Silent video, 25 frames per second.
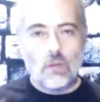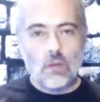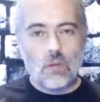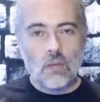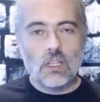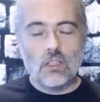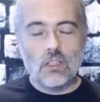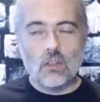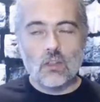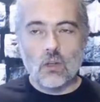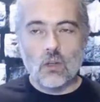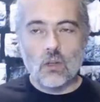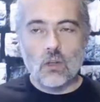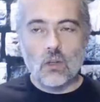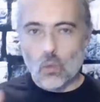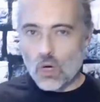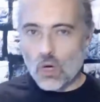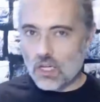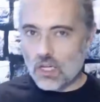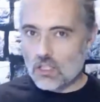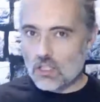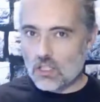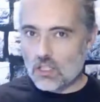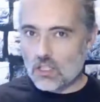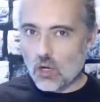I'm working on
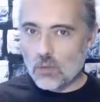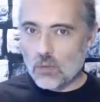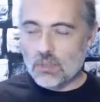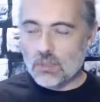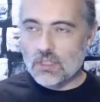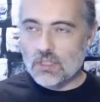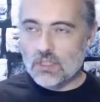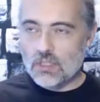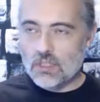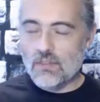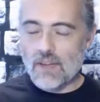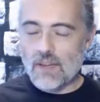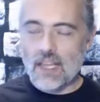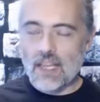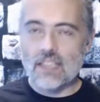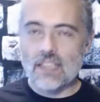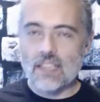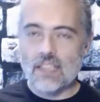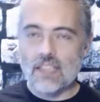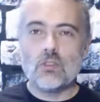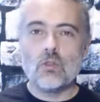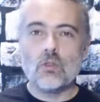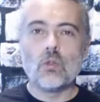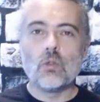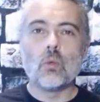workshops, if I had
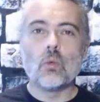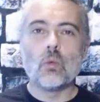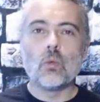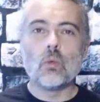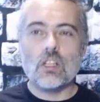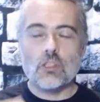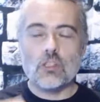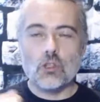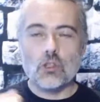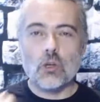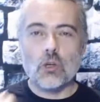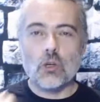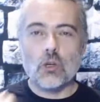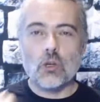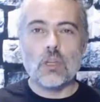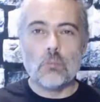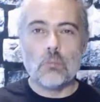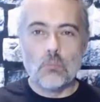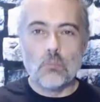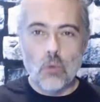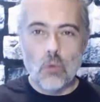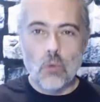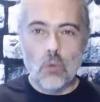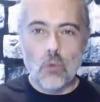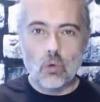to do the workshop
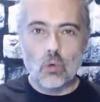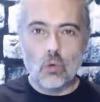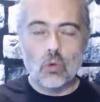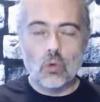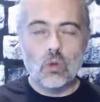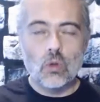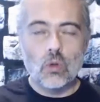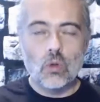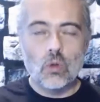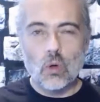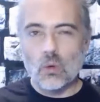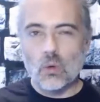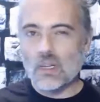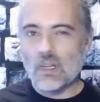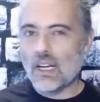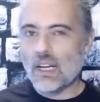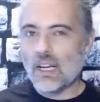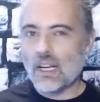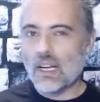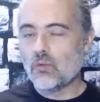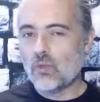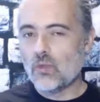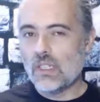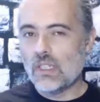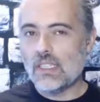tomorrow, what would I
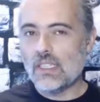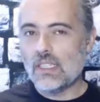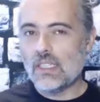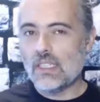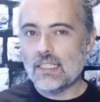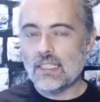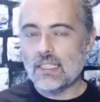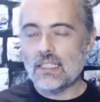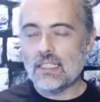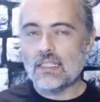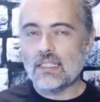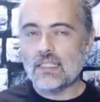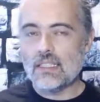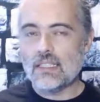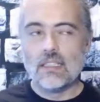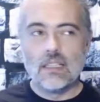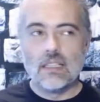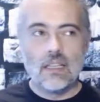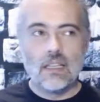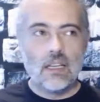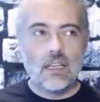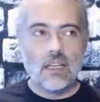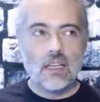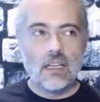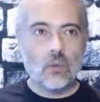really need?
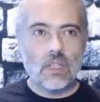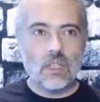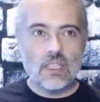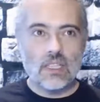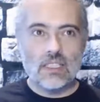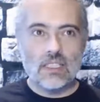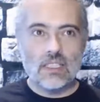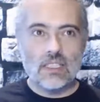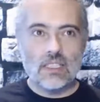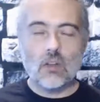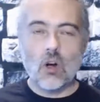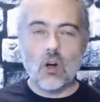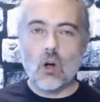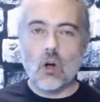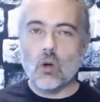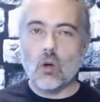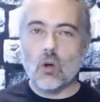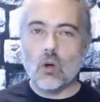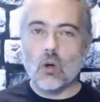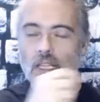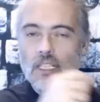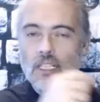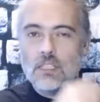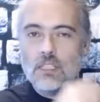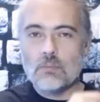Well, I need all
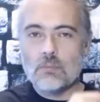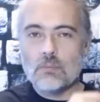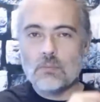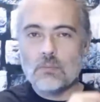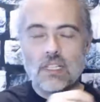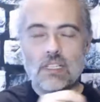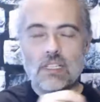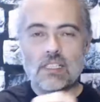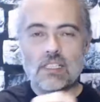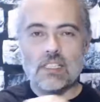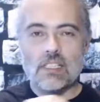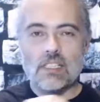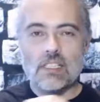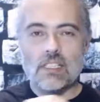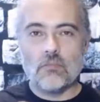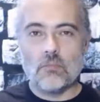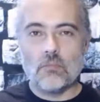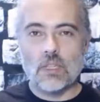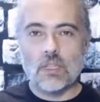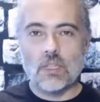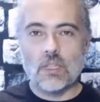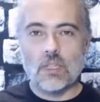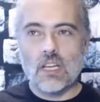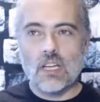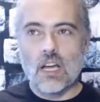the experience that I've
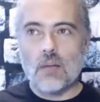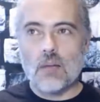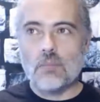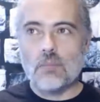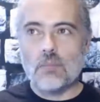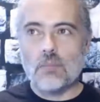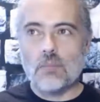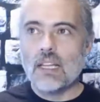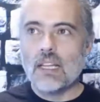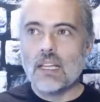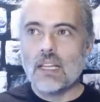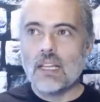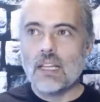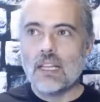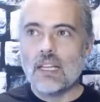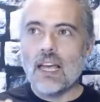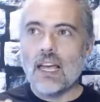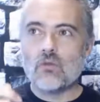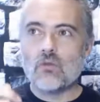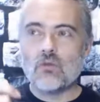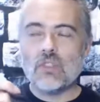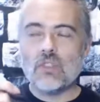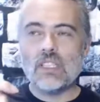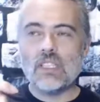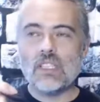built up.
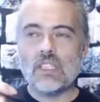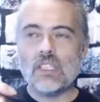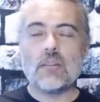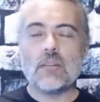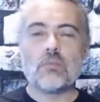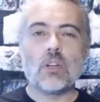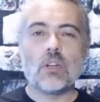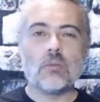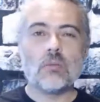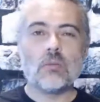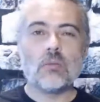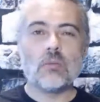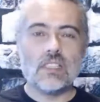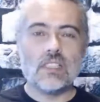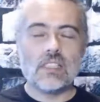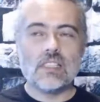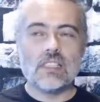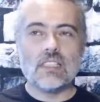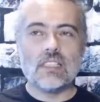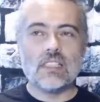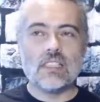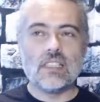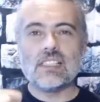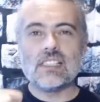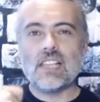And really, I probably just
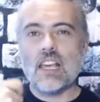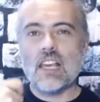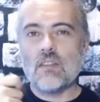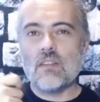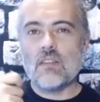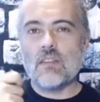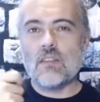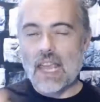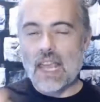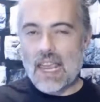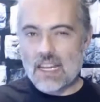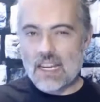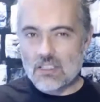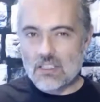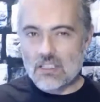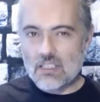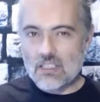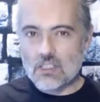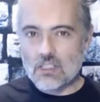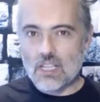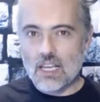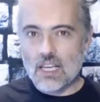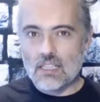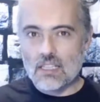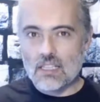need a set of
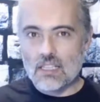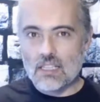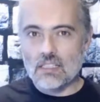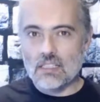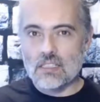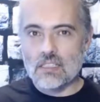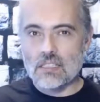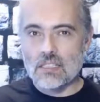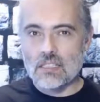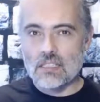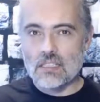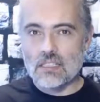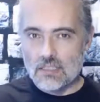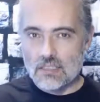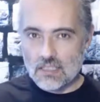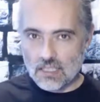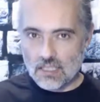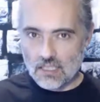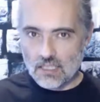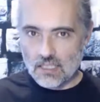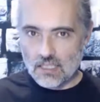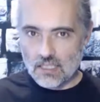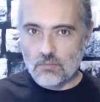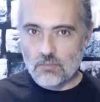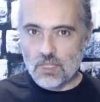exercises
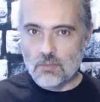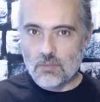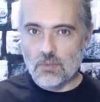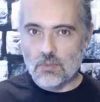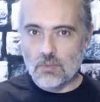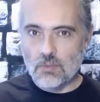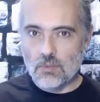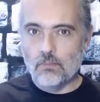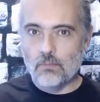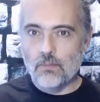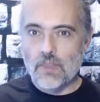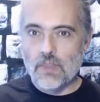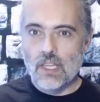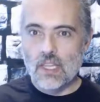to give people.